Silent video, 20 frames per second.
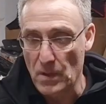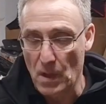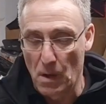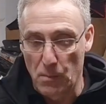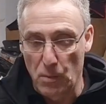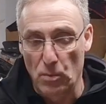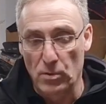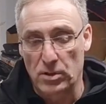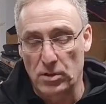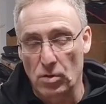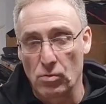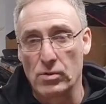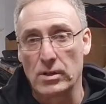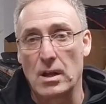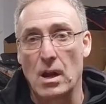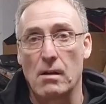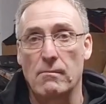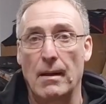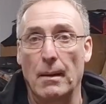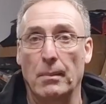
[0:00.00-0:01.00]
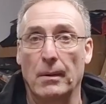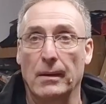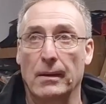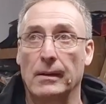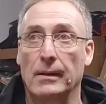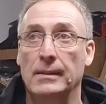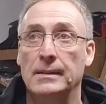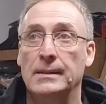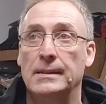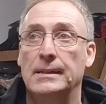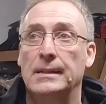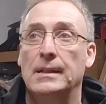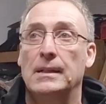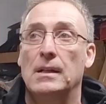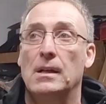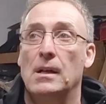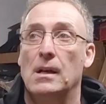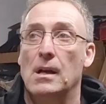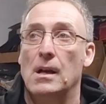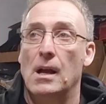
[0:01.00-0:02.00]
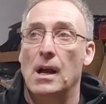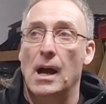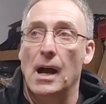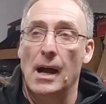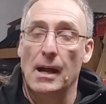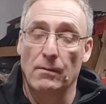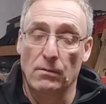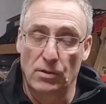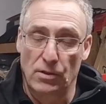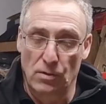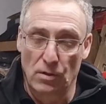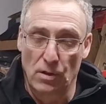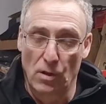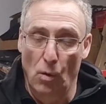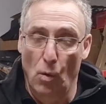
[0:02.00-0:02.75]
I bought this touring car replica. It was